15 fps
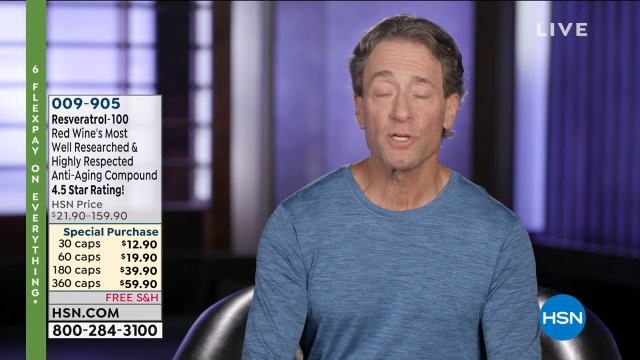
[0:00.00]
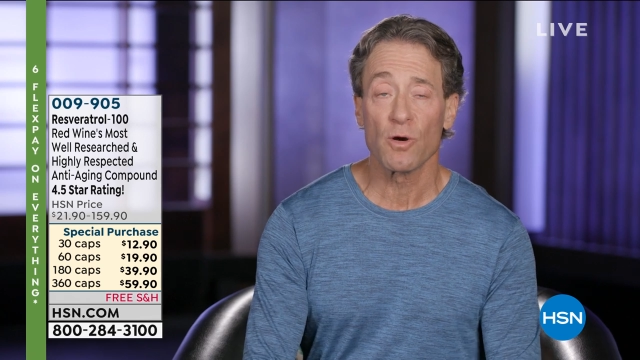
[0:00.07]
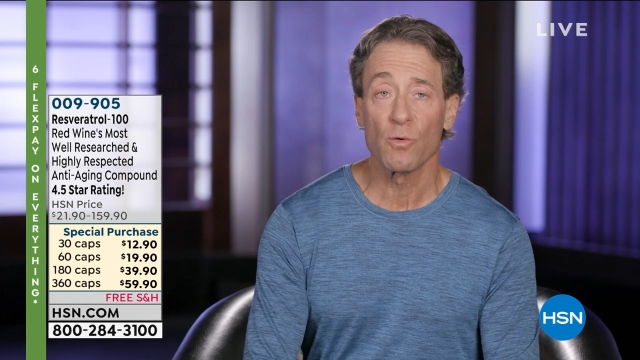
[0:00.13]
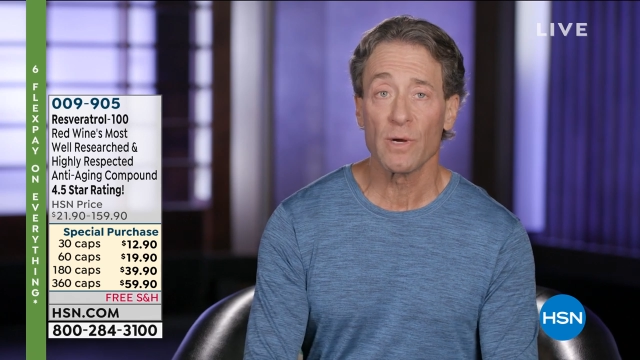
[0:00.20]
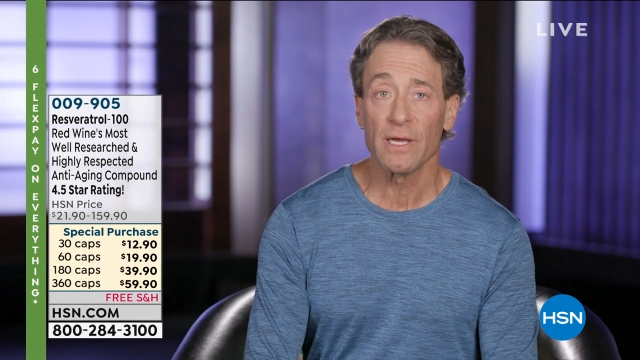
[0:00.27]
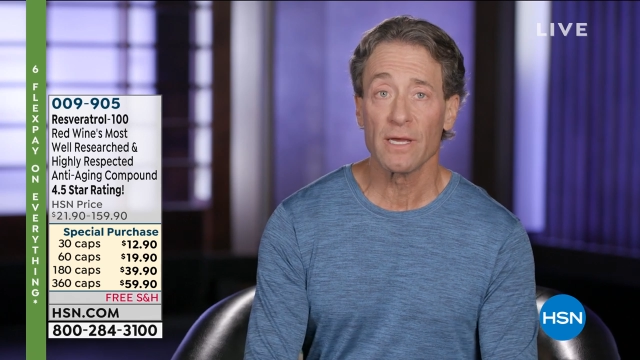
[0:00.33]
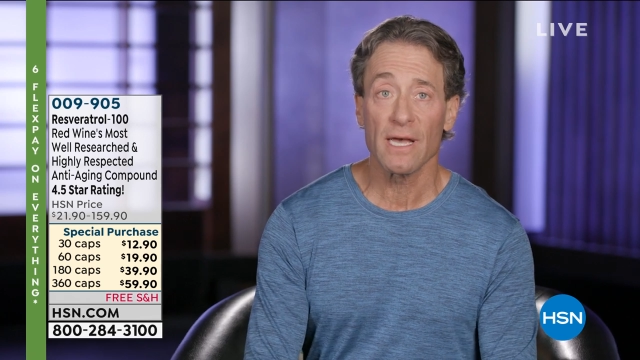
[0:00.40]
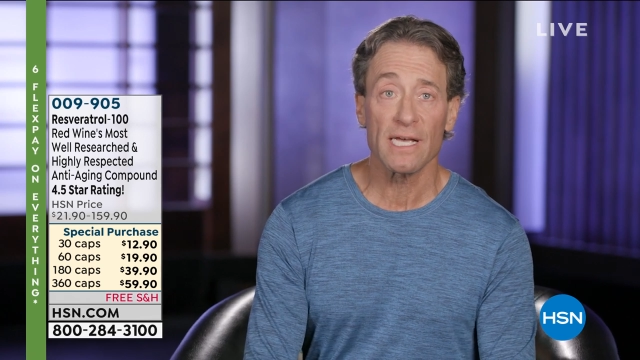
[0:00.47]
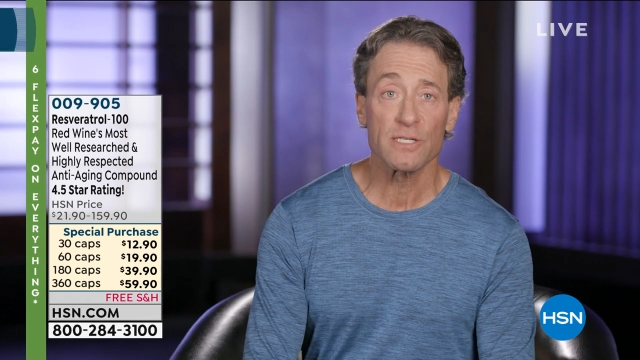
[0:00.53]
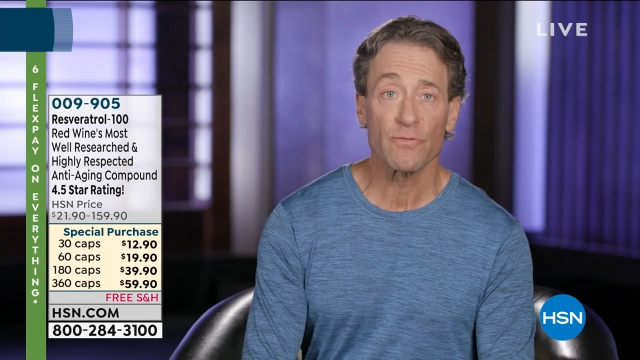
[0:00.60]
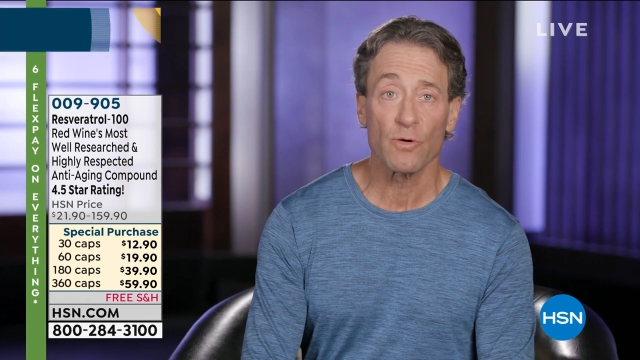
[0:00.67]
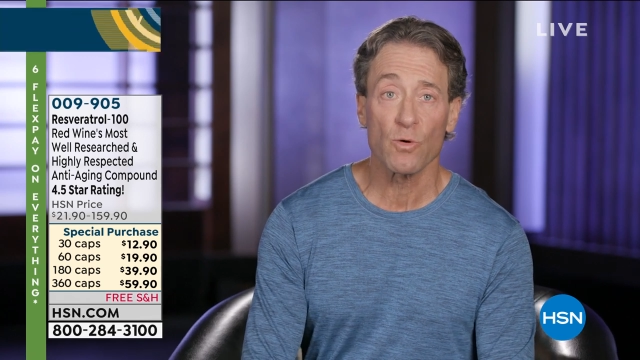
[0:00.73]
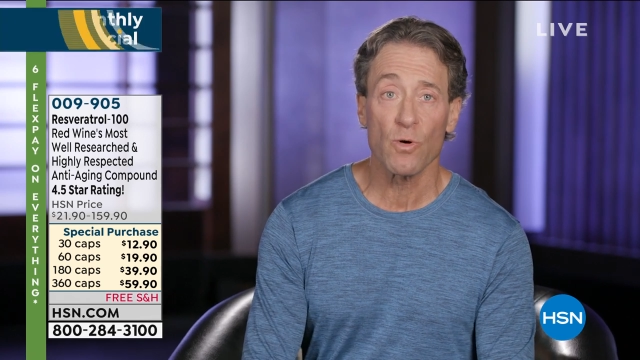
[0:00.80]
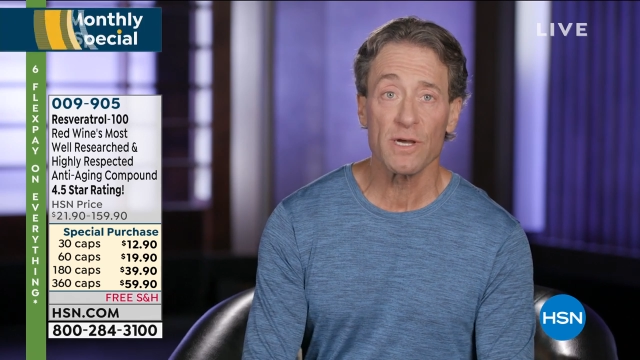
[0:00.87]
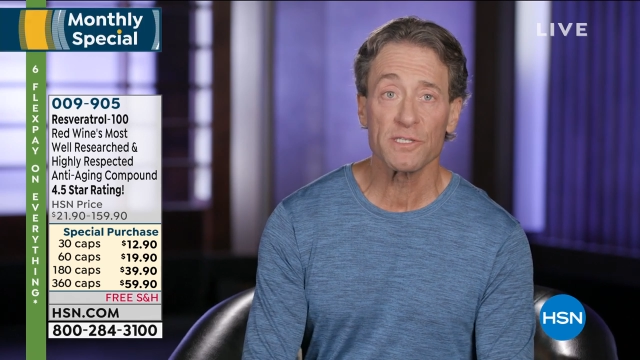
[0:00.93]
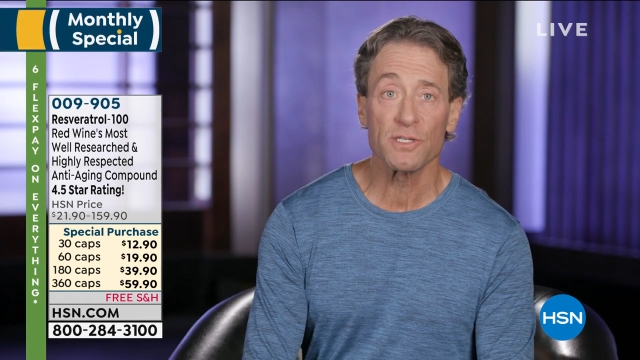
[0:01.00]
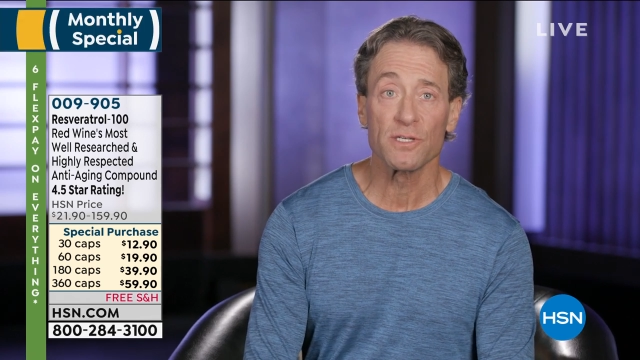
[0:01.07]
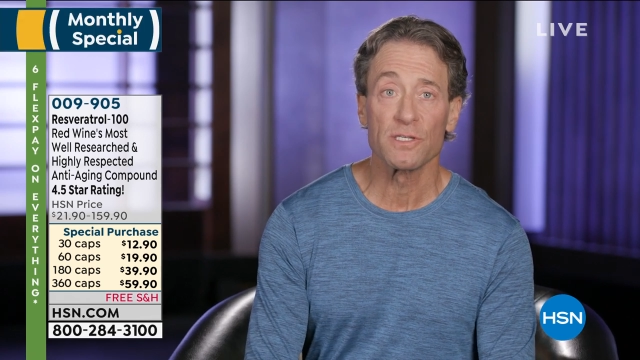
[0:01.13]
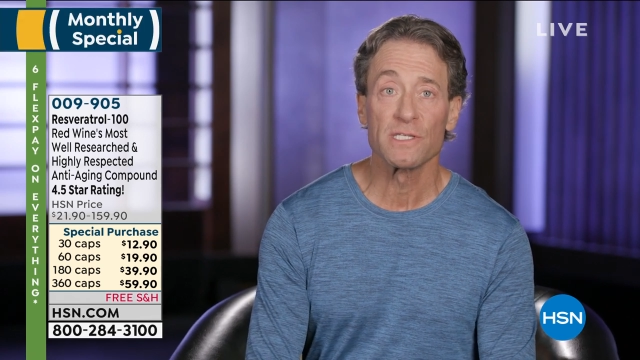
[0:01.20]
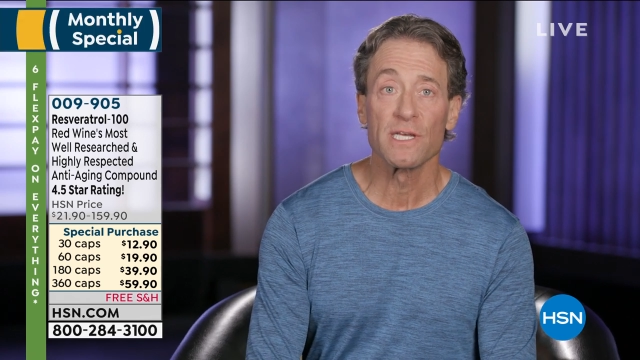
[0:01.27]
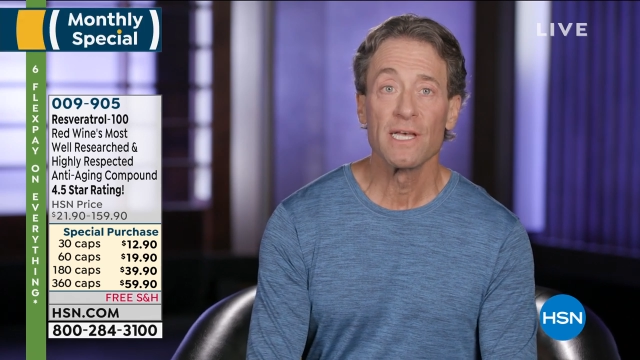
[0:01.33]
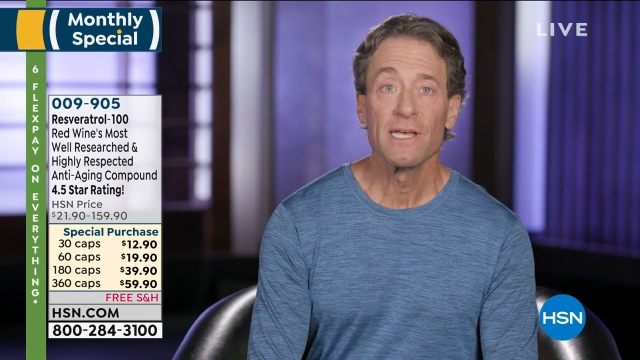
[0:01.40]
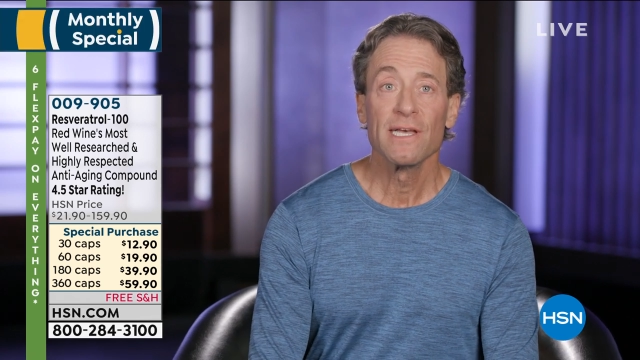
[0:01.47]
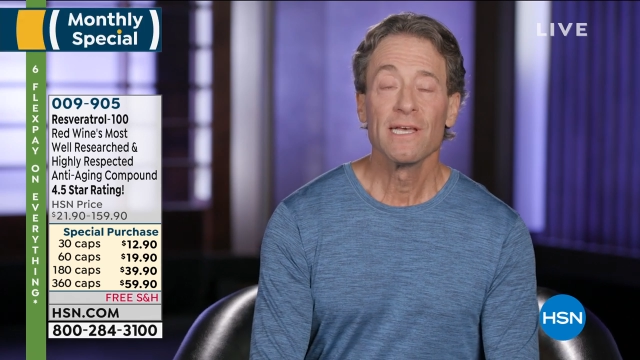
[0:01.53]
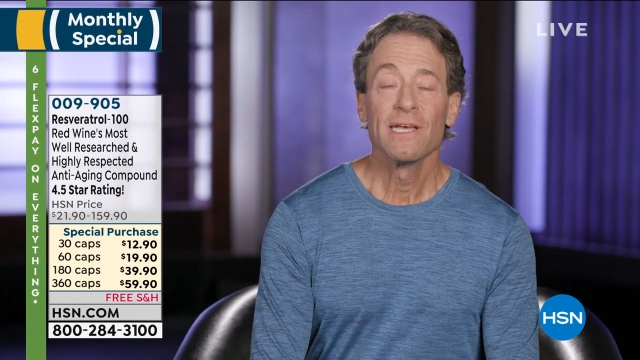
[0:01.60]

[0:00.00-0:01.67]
show, we ask for questions,